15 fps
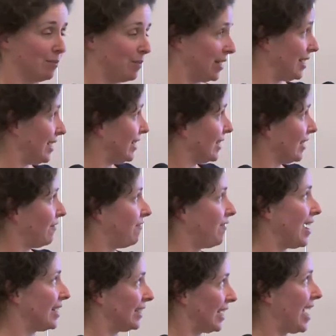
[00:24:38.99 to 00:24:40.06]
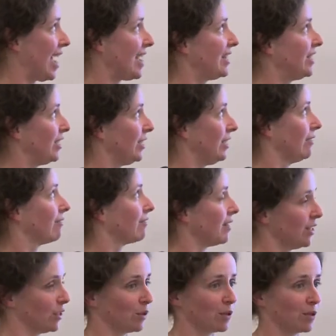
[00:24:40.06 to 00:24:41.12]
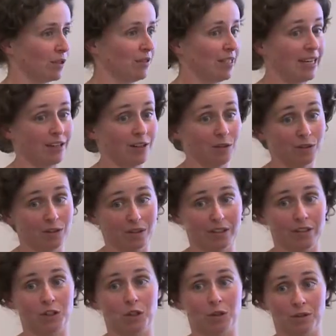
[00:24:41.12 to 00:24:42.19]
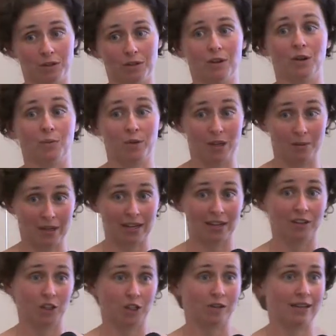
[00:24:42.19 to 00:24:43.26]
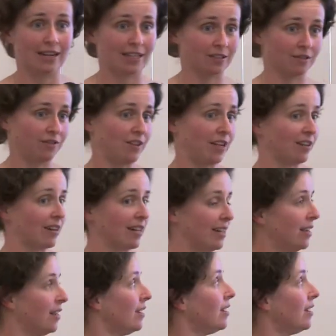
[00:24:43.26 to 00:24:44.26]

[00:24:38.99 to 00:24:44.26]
but is a fantastic resource of technical knowledge on permaculture and has a very